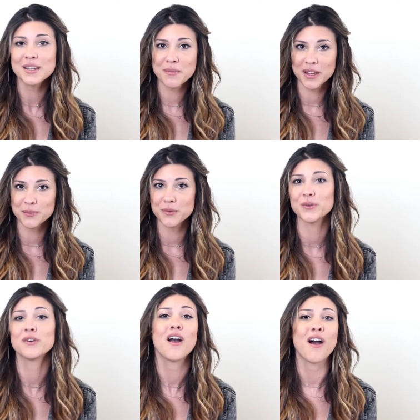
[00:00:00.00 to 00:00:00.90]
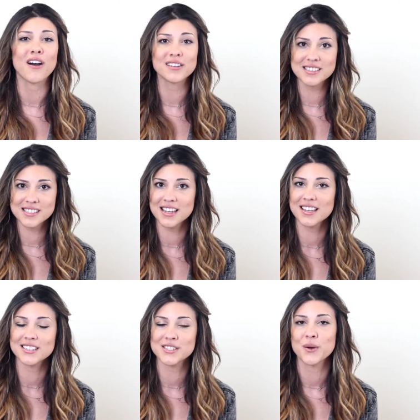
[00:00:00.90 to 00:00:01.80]
in Malmö on
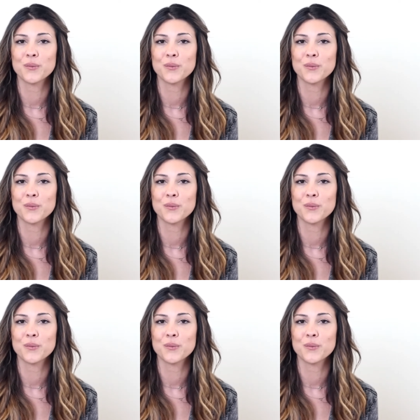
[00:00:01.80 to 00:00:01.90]
stage